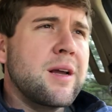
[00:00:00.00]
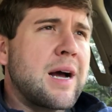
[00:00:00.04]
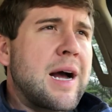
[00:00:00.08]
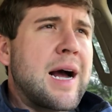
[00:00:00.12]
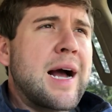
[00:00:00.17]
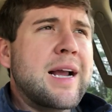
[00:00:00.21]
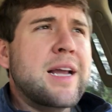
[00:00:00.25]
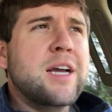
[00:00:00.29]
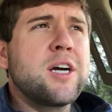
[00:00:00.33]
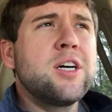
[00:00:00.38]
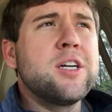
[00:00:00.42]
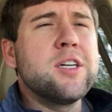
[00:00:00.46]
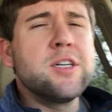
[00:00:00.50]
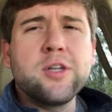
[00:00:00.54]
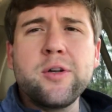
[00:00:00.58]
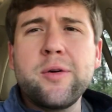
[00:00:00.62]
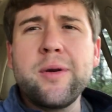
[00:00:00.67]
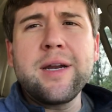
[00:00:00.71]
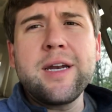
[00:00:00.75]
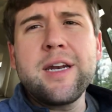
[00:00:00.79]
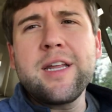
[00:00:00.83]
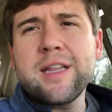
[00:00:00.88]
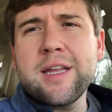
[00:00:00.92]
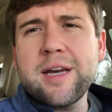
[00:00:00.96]
I couldn't do
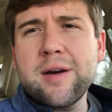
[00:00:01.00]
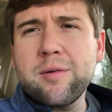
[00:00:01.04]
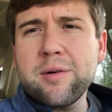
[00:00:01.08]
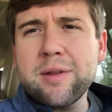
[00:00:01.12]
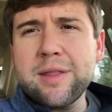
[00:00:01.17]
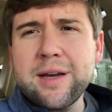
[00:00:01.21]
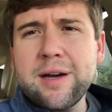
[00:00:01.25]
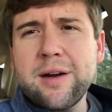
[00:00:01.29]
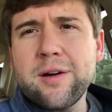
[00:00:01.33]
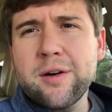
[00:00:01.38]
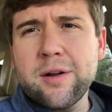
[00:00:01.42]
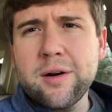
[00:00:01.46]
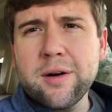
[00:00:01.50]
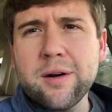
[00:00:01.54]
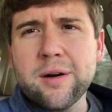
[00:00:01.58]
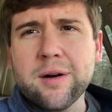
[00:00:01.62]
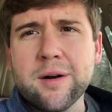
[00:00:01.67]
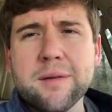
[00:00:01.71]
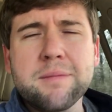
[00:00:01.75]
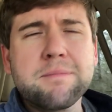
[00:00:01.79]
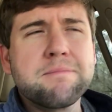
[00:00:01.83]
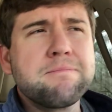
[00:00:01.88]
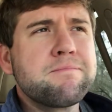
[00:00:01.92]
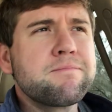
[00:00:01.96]
any of that without
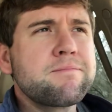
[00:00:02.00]
her